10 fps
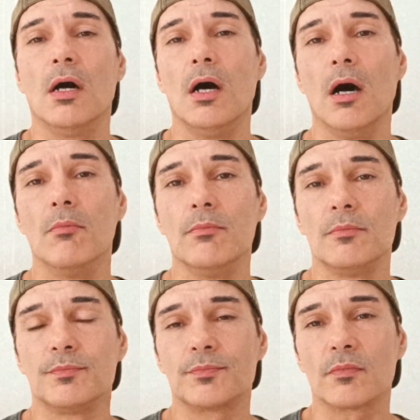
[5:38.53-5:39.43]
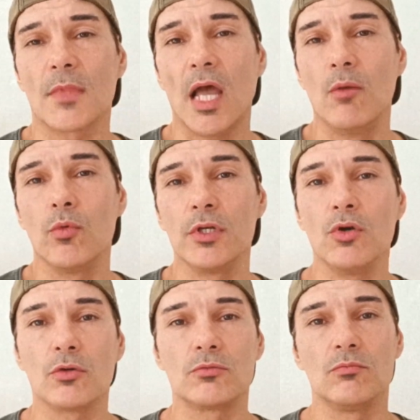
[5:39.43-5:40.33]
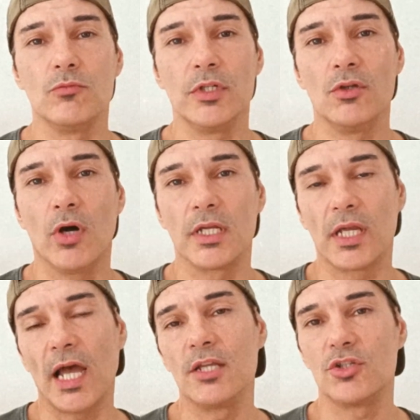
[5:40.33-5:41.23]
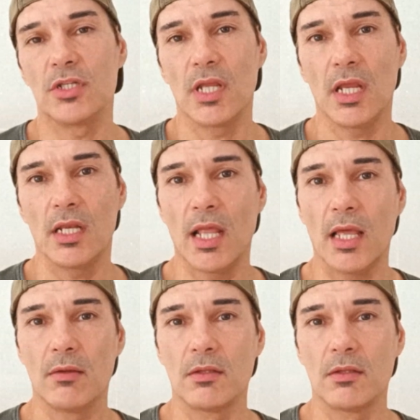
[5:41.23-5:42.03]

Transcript: Um, and we're not we're not engaging in